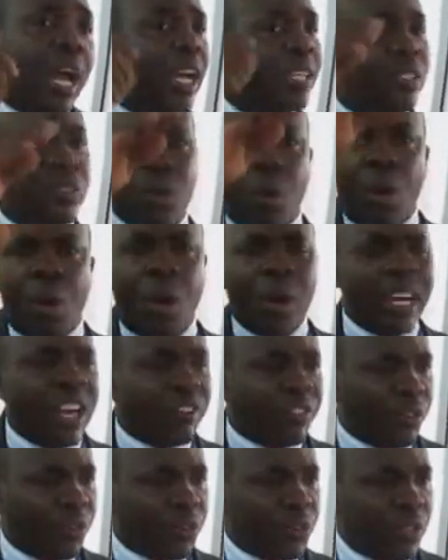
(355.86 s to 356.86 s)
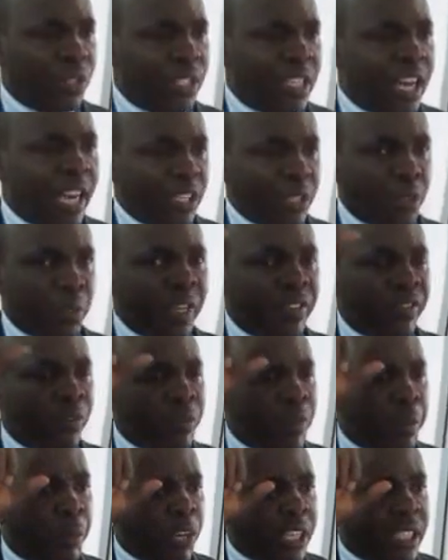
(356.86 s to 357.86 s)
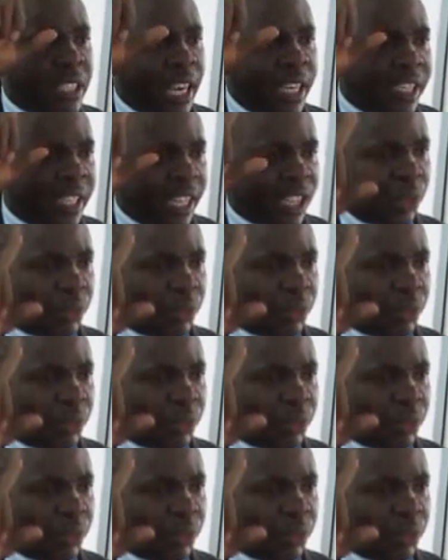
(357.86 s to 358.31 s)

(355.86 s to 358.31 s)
At all levels. Leadership, especially from the political leadership.